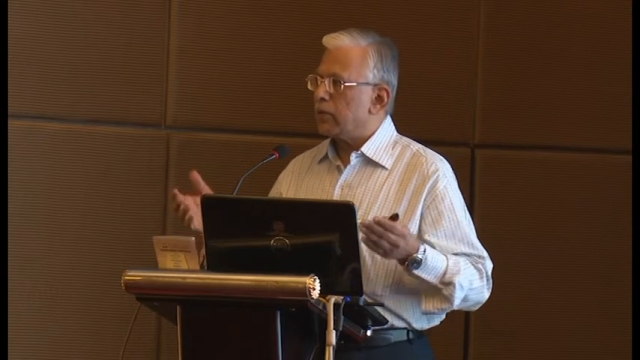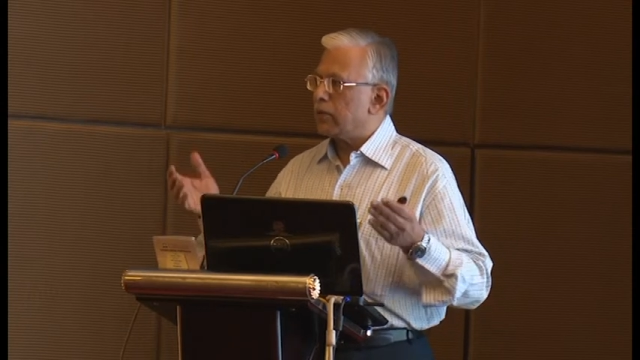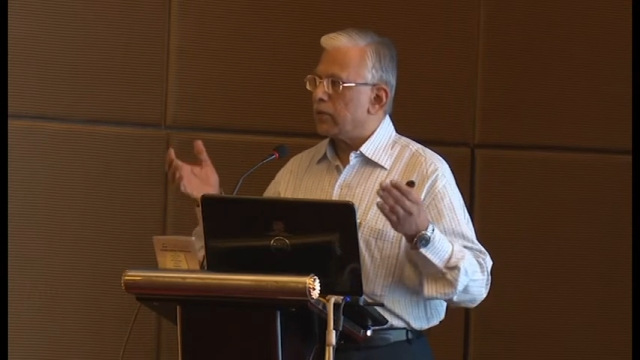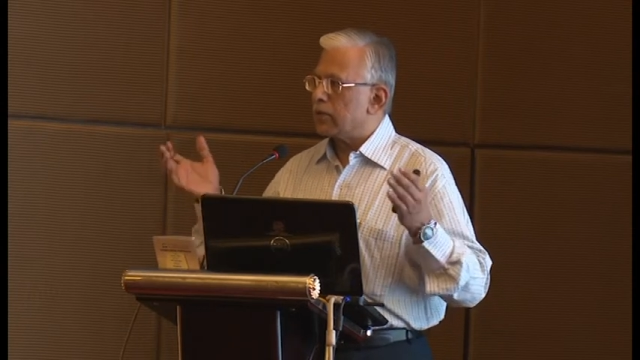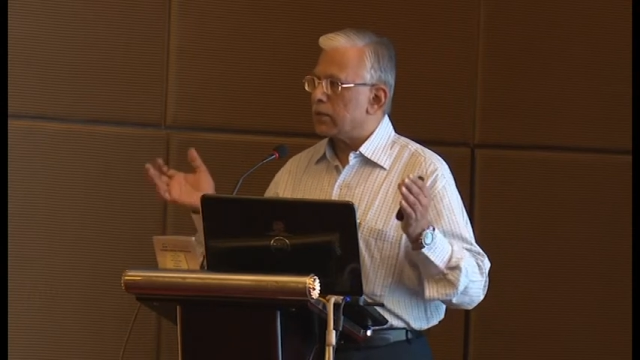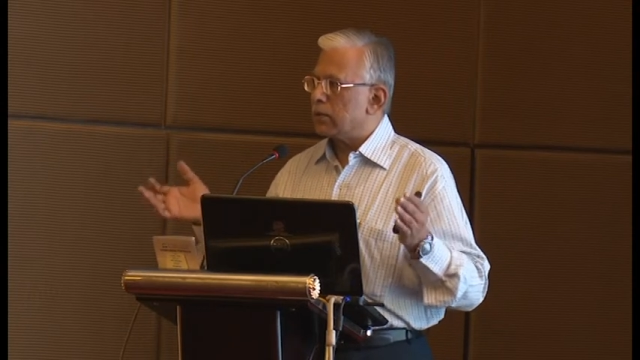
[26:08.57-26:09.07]

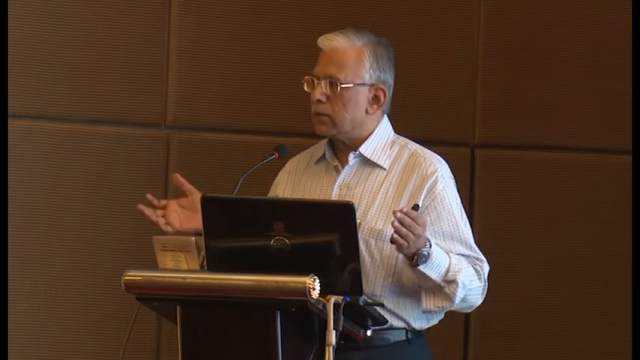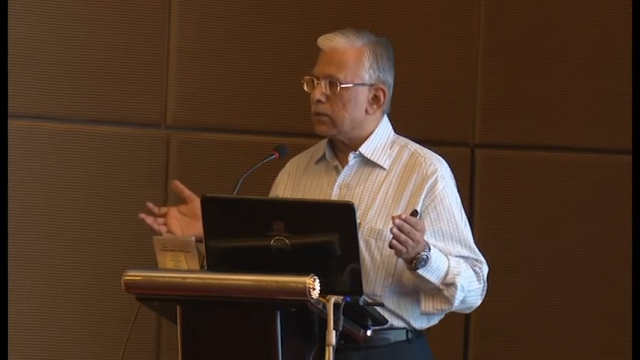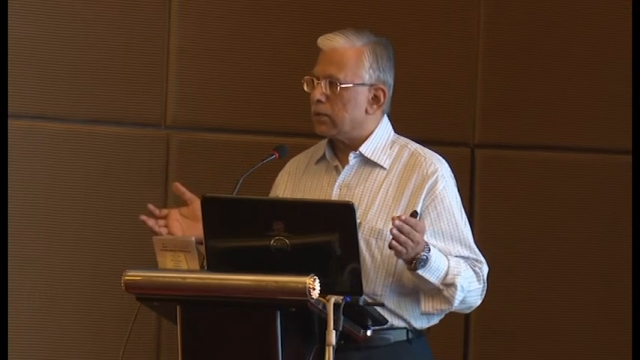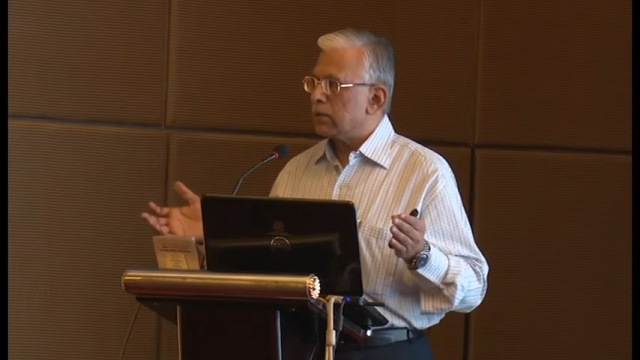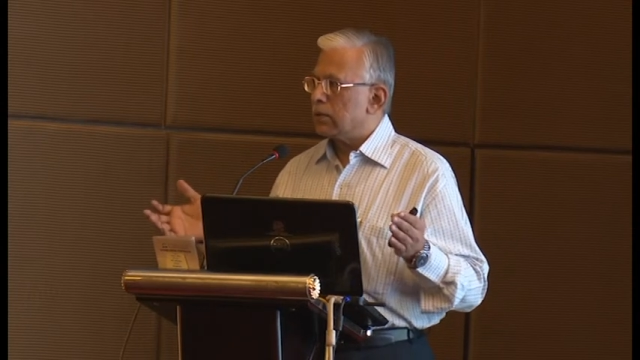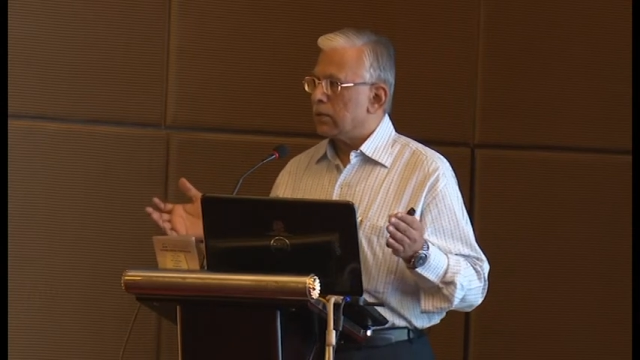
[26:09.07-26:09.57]
use
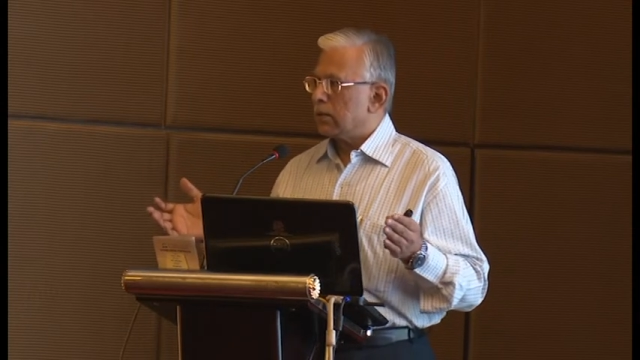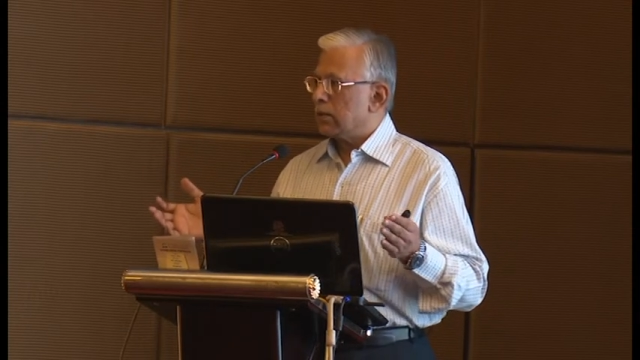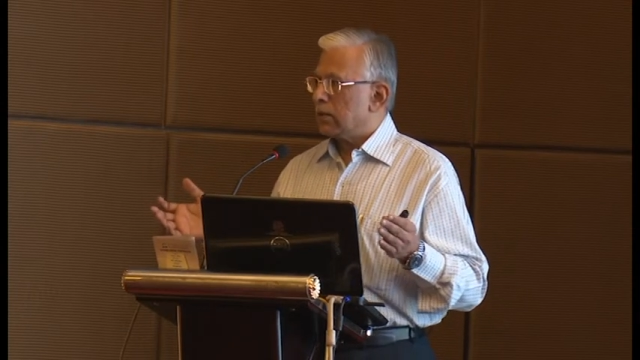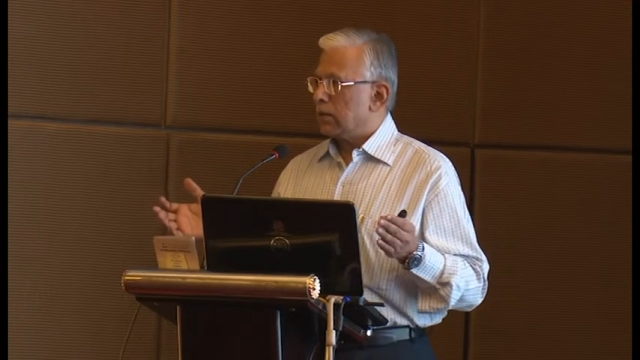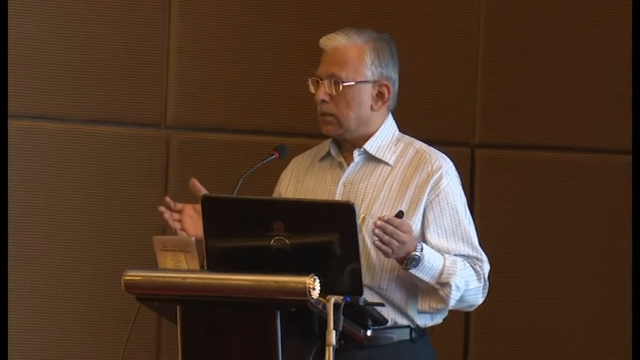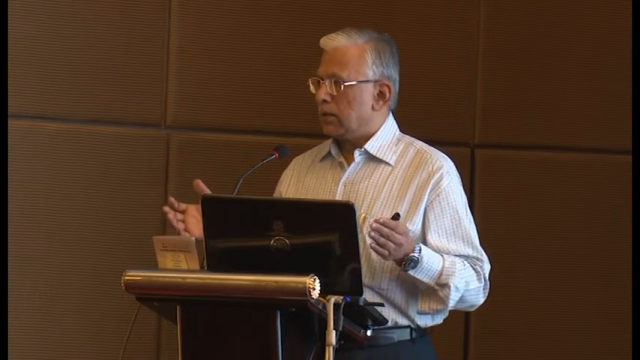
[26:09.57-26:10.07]

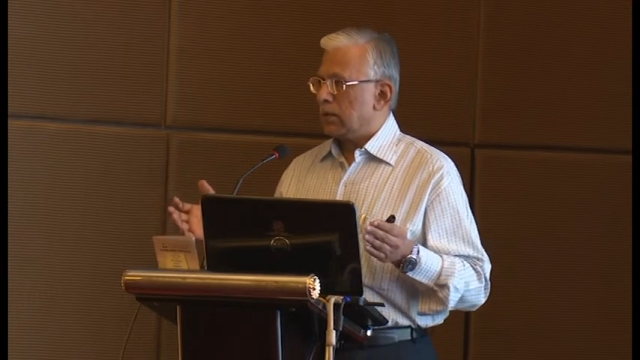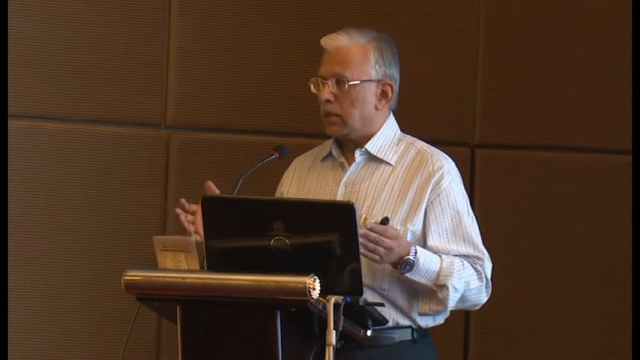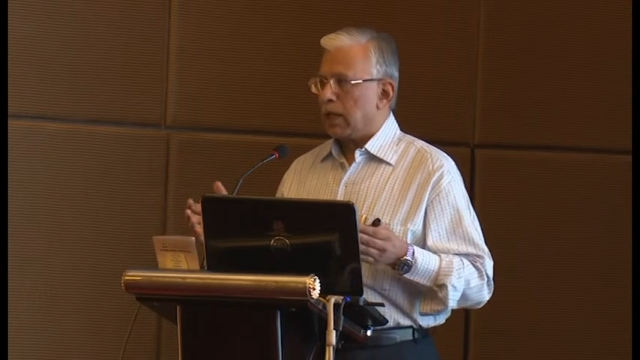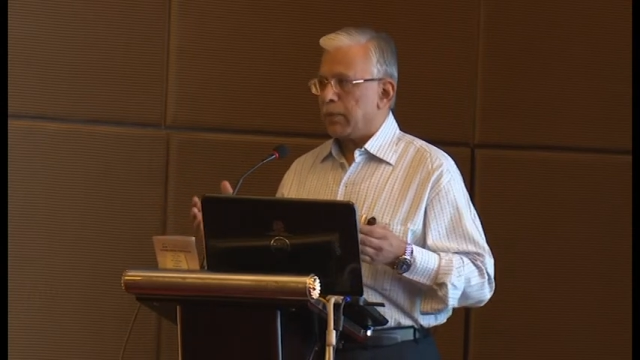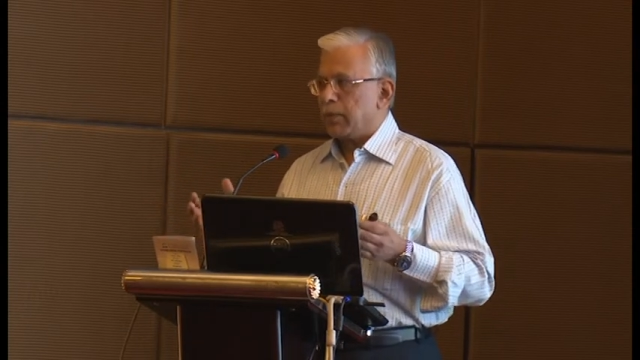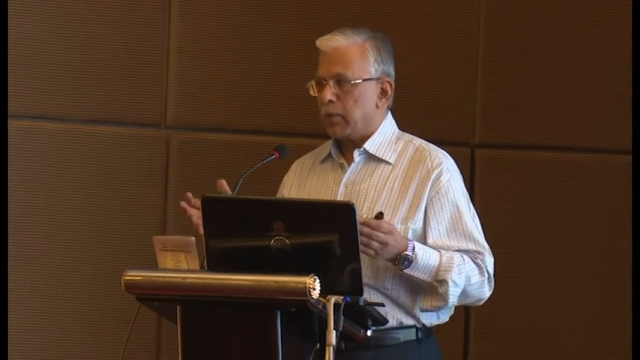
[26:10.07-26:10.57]

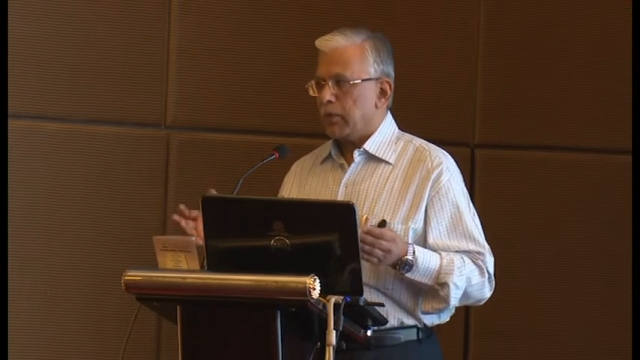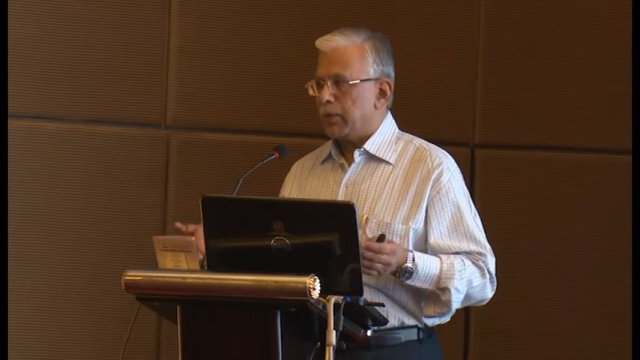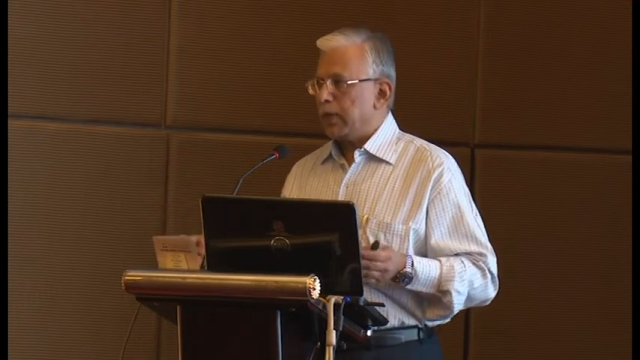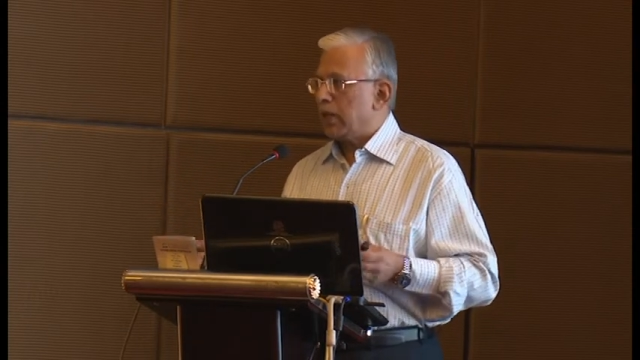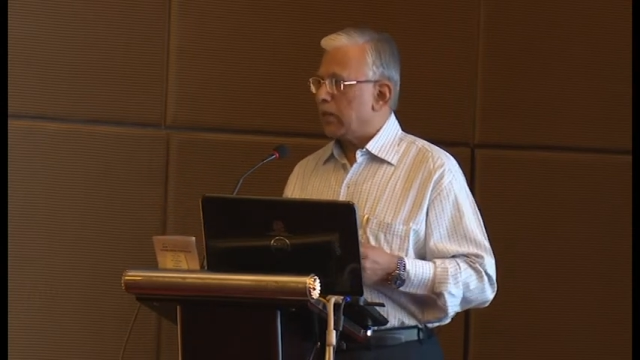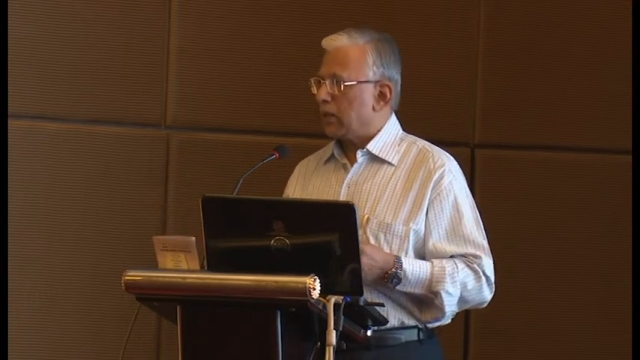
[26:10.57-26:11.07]

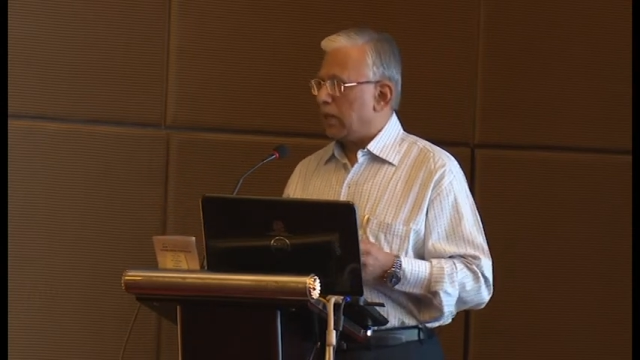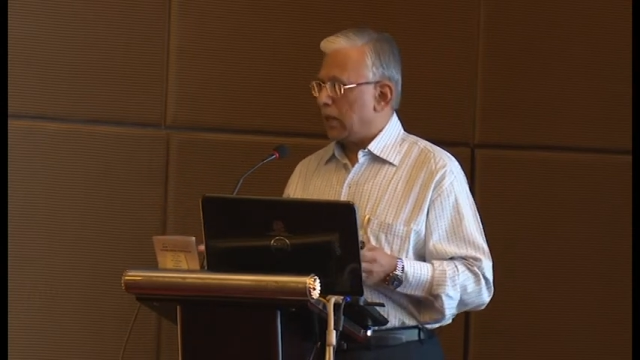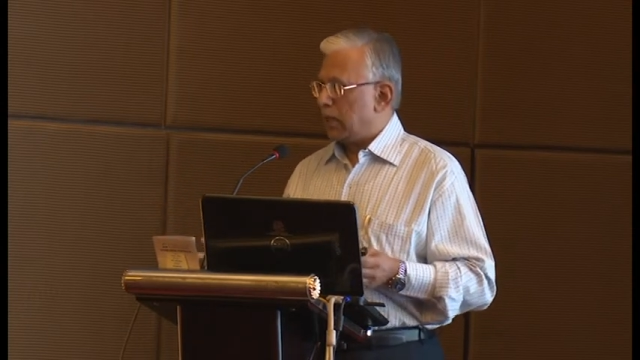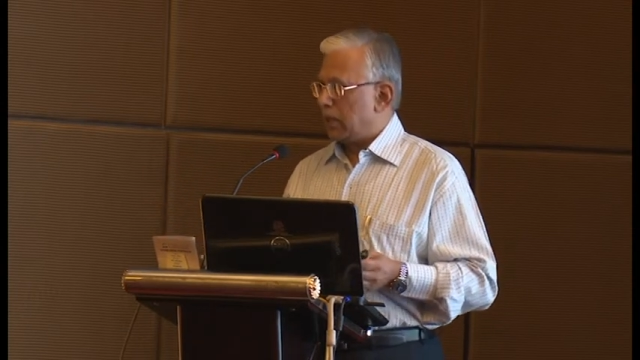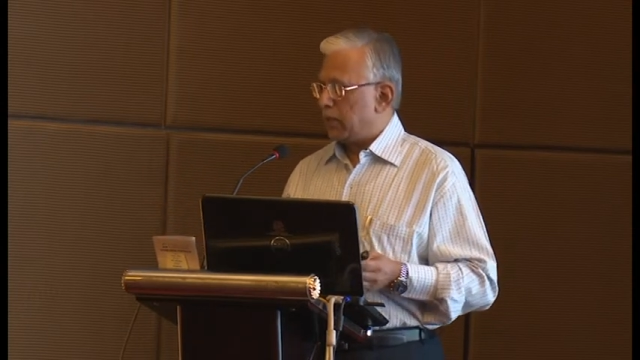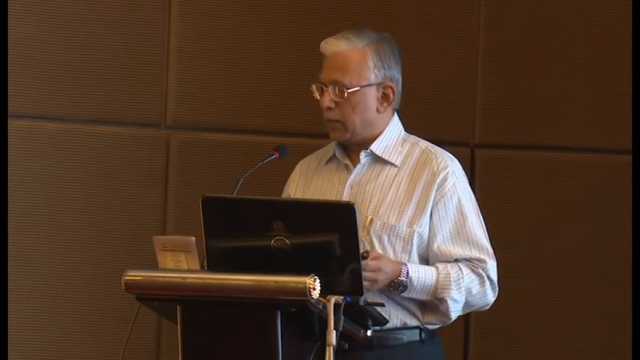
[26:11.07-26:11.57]
appropriate or
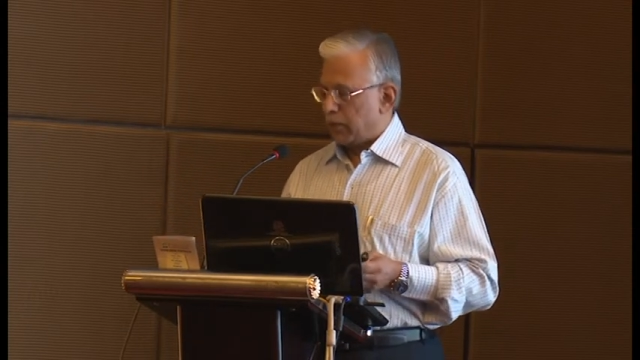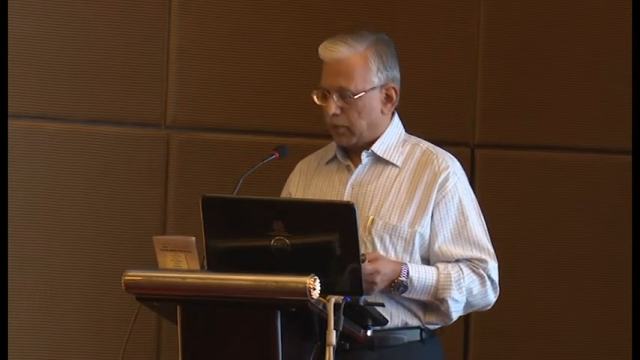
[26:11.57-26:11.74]
inappropriate.